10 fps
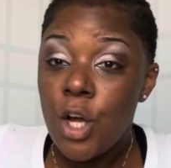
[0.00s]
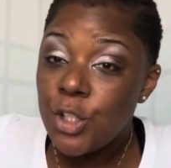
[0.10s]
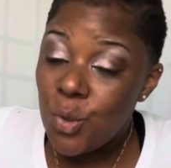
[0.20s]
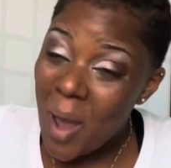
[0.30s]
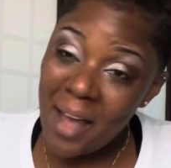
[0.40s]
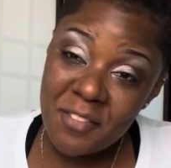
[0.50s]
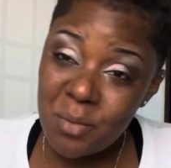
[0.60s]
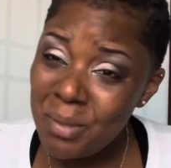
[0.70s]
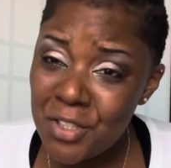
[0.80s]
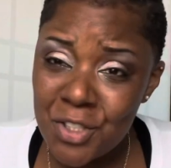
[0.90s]
You have to
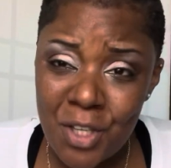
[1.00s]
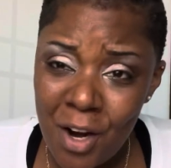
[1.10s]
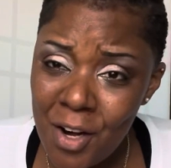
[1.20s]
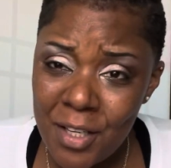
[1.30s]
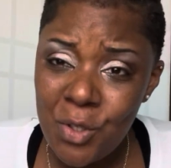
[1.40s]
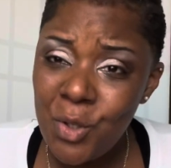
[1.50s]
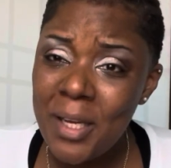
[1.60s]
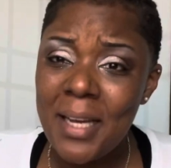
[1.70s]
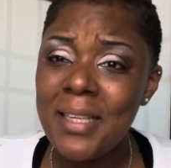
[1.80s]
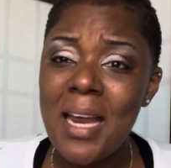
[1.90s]
be sturdy. You
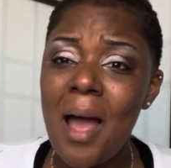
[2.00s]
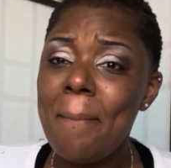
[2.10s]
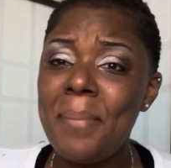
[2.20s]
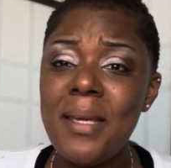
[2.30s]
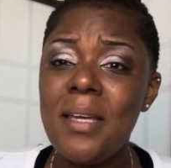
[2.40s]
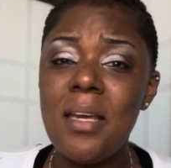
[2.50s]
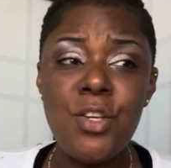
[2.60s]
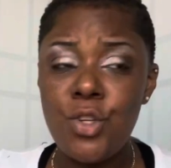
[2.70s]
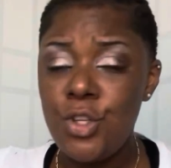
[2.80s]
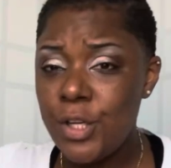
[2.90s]
cannot be, you,
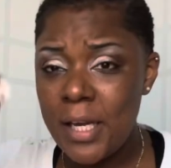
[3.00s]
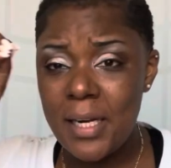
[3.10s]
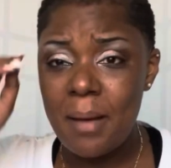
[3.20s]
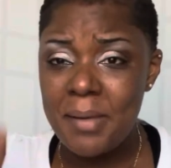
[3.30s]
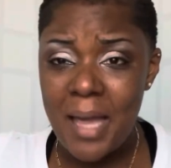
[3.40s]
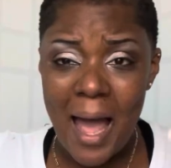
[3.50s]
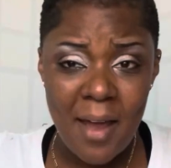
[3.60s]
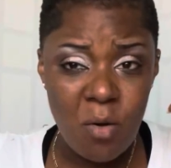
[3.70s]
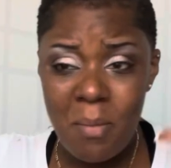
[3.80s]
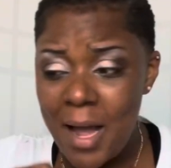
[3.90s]
you cannot be
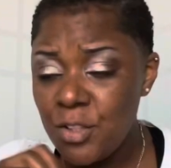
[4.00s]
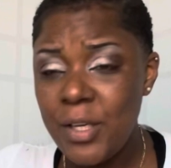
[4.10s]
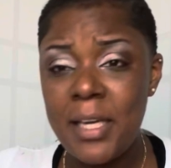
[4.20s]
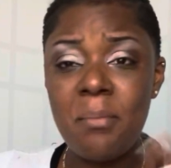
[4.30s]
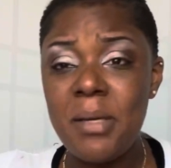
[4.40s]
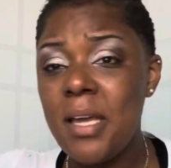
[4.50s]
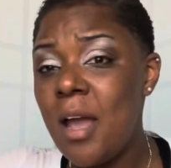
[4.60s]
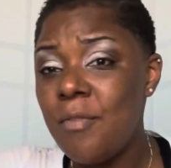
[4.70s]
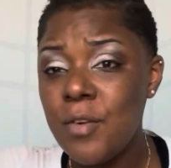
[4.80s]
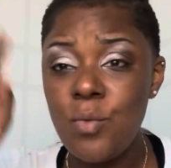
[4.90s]
idle mind. You can't be
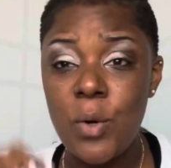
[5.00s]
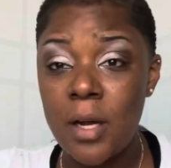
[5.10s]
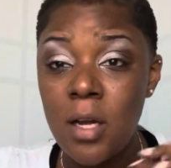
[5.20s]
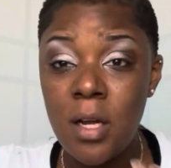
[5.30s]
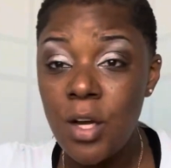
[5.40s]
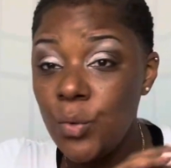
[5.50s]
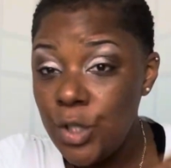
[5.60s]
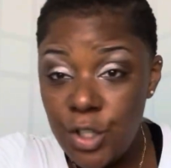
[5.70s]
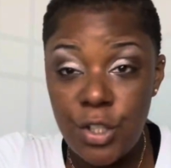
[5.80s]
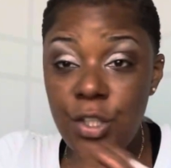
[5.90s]
everywhere. We,
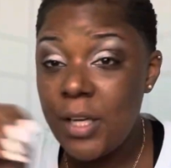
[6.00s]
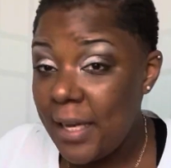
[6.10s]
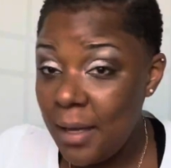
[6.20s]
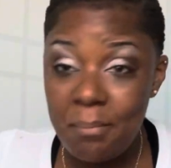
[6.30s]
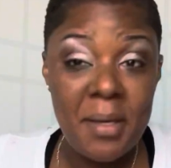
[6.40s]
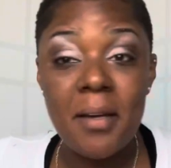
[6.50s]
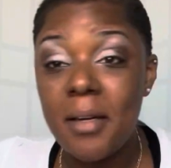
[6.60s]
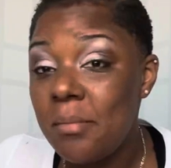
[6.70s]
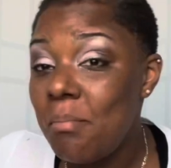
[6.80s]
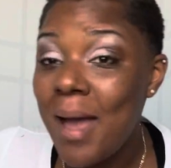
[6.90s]
you, you can't be
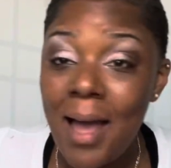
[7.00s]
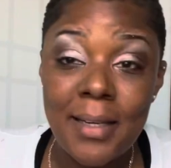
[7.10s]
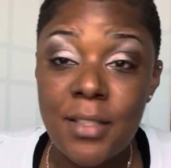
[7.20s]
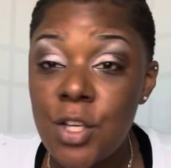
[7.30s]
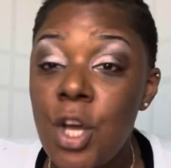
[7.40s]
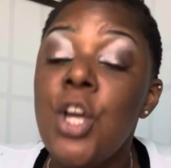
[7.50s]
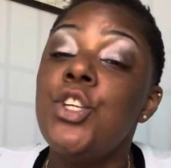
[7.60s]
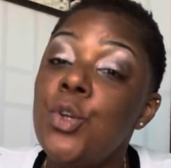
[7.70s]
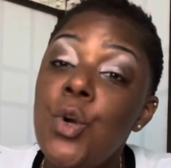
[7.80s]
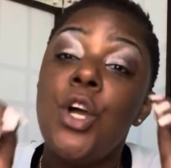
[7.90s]
unbalanced.
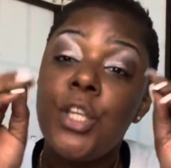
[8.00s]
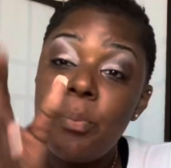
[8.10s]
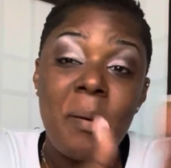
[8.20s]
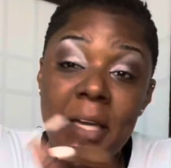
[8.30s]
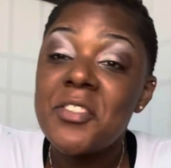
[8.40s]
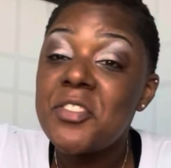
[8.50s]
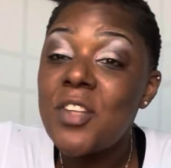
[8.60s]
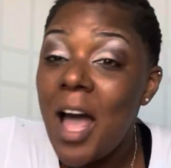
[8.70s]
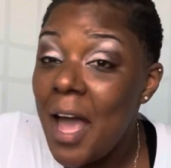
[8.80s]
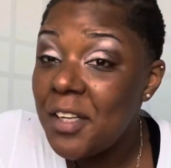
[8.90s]
You, you pick a
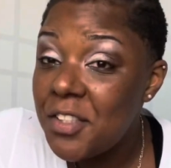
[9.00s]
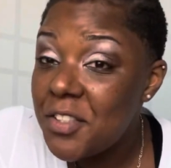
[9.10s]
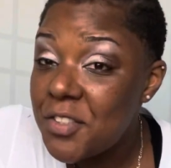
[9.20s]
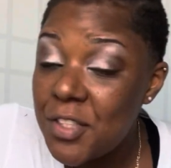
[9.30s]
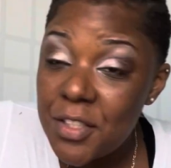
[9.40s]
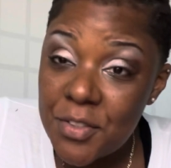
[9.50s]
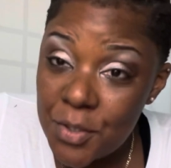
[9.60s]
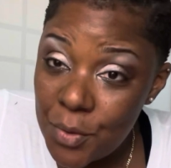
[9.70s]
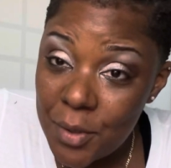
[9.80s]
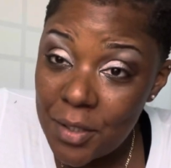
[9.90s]
side and you stick
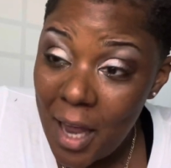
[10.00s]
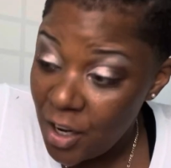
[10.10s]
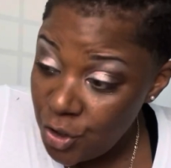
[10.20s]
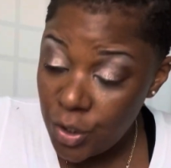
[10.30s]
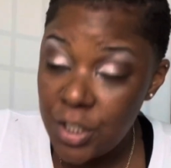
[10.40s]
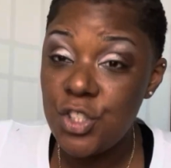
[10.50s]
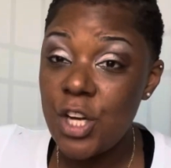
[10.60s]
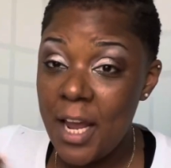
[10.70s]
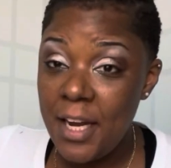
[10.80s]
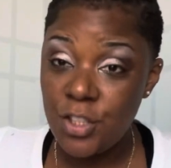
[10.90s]
to it. Now you can
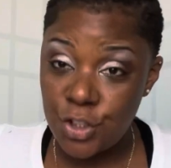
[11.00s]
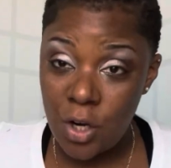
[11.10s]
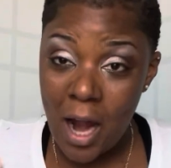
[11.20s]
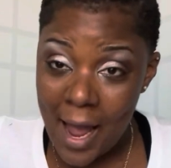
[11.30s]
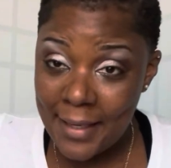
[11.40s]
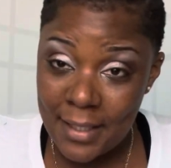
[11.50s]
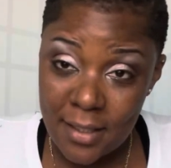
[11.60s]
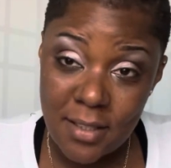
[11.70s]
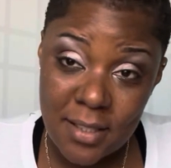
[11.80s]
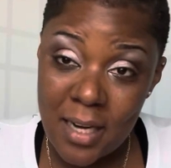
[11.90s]
change. Your
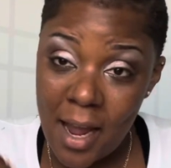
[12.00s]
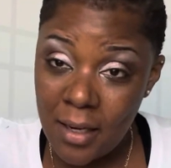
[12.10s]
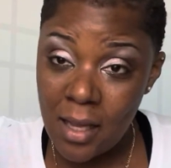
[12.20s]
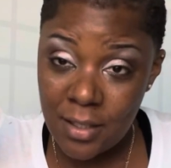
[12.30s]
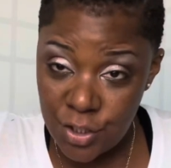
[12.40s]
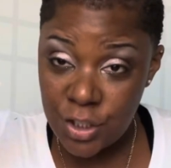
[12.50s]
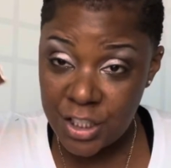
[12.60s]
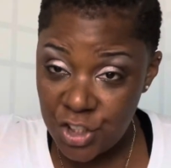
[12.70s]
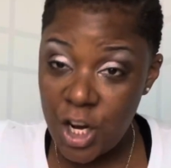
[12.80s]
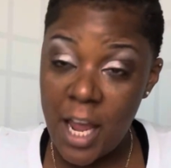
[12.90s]
ideas and ideologies
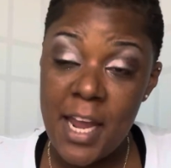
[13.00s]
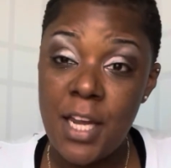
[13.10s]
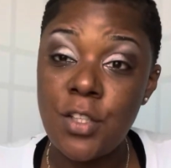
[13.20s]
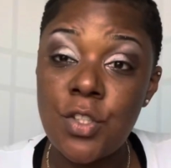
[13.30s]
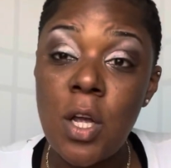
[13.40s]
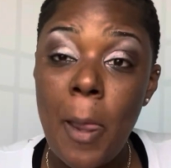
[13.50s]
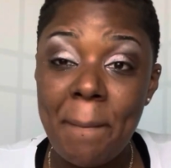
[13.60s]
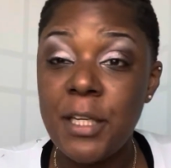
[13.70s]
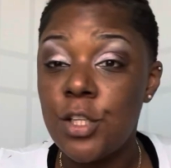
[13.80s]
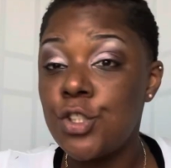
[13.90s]
can change
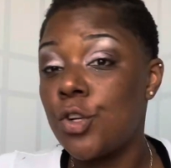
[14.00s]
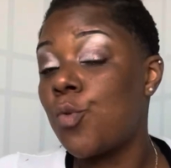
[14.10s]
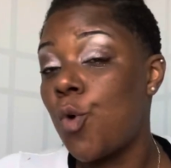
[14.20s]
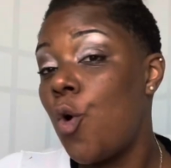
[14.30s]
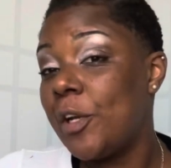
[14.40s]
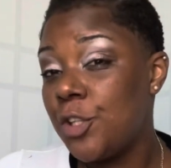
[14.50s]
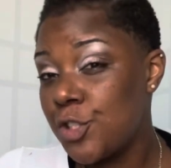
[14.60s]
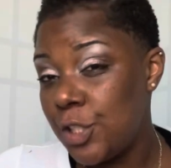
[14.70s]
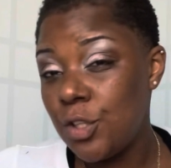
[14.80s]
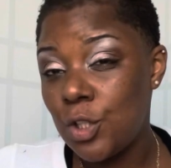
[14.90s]
because you're growing. You're
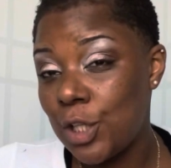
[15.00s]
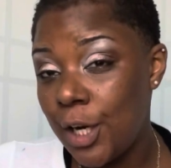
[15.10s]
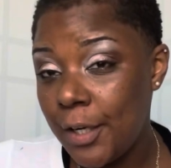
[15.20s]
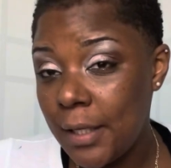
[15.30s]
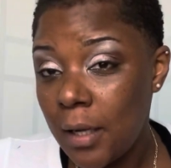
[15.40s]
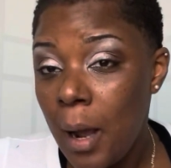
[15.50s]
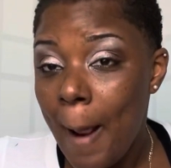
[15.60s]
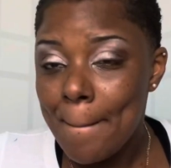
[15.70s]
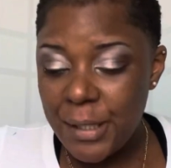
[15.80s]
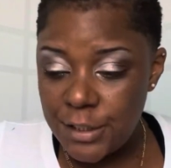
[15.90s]
still learning.
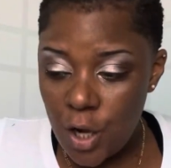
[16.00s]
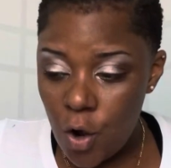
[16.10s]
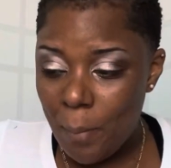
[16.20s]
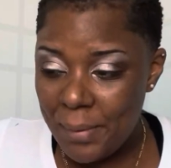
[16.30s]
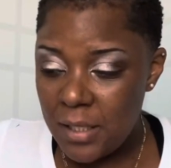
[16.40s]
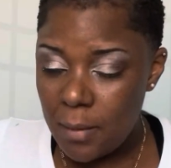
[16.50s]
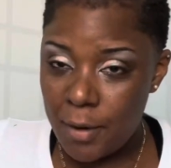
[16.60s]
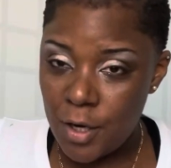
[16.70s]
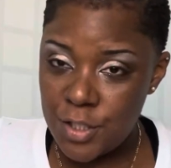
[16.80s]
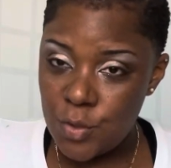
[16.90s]
But don't be a
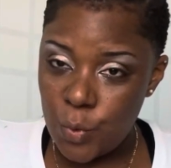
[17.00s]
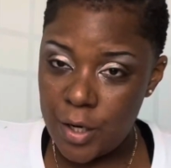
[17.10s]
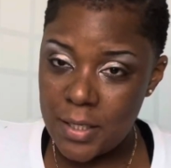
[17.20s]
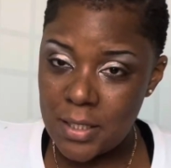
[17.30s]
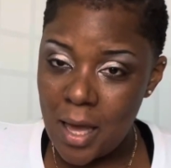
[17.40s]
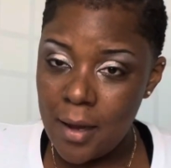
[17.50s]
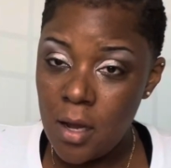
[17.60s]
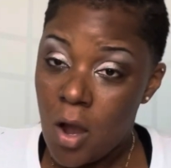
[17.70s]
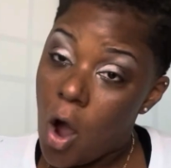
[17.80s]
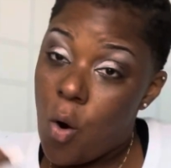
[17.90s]
person where it's like,
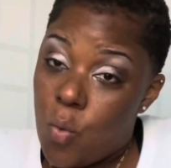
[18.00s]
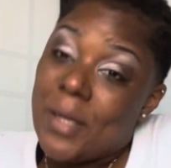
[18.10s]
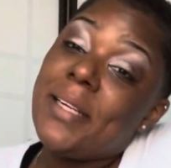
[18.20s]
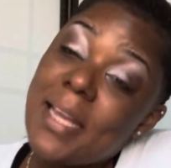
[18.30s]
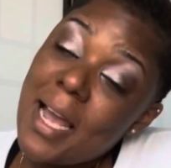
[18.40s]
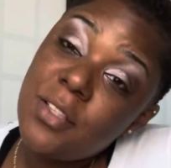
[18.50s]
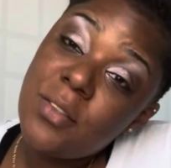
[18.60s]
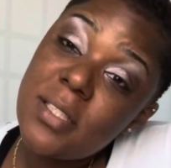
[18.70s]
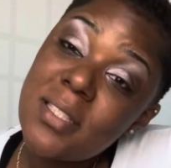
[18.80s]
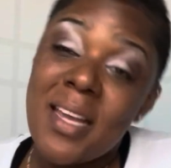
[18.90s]
oh, one day I do
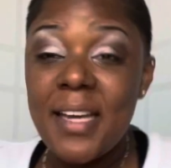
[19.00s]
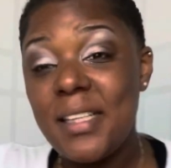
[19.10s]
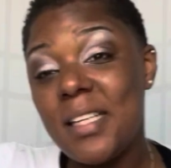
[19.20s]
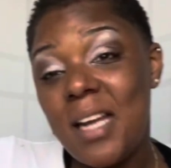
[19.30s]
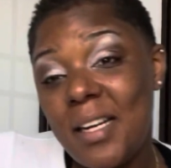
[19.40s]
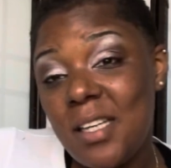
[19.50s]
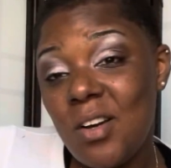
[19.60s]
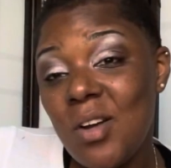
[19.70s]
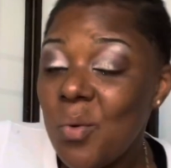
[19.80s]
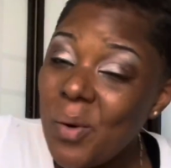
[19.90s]
this and then I
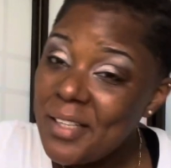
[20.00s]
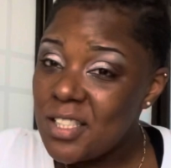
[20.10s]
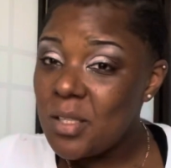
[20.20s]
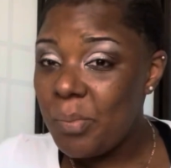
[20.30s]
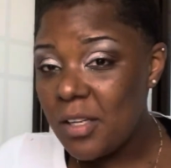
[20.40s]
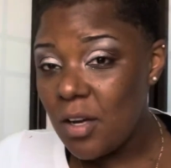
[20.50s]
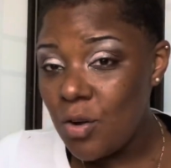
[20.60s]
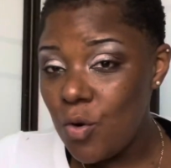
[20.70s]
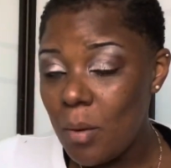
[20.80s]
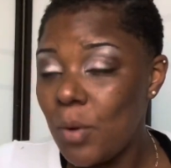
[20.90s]
don't. Well, it just depend on
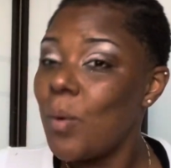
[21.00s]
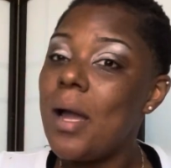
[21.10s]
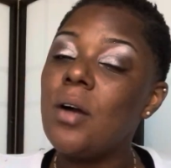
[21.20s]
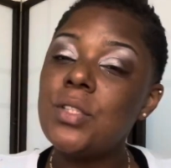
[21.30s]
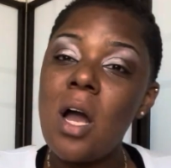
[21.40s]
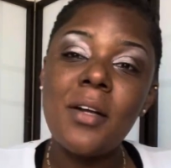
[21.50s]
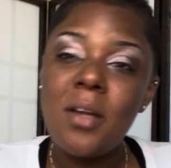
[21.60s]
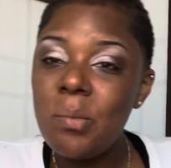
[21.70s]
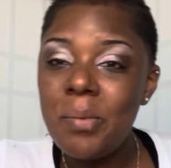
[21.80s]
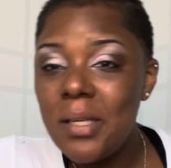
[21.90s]
who I'm around. No,
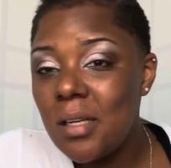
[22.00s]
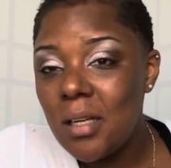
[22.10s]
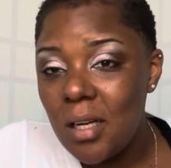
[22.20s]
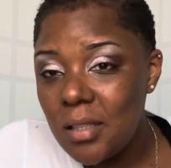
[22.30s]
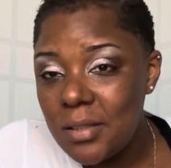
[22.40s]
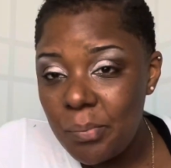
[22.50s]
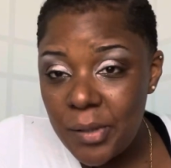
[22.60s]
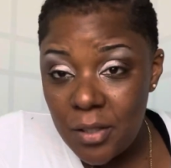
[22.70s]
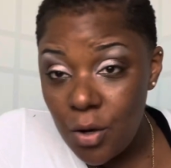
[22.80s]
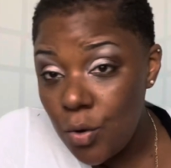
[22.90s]
don't be a, a
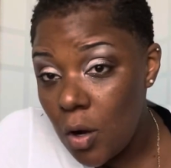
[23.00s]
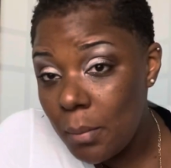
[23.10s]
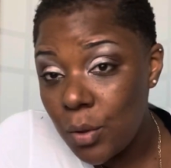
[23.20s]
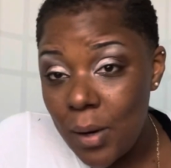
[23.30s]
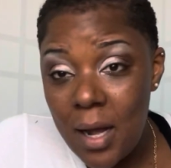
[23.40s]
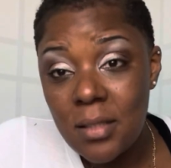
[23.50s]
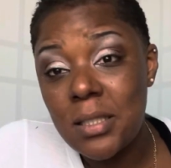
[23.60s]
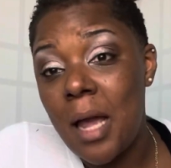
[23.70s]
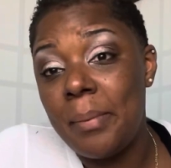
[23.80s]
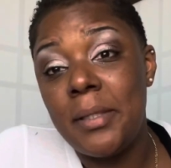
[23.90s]
depend on who I'm around
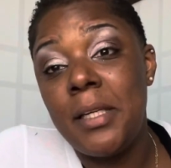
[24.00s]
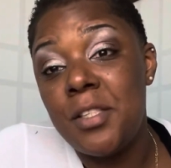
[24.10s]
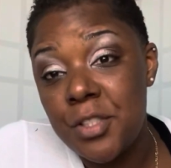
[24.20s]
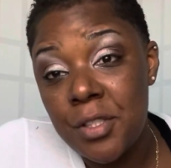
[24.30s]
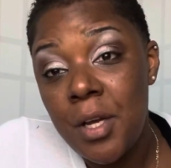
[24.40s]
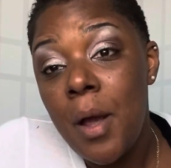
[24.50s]
type of ninja.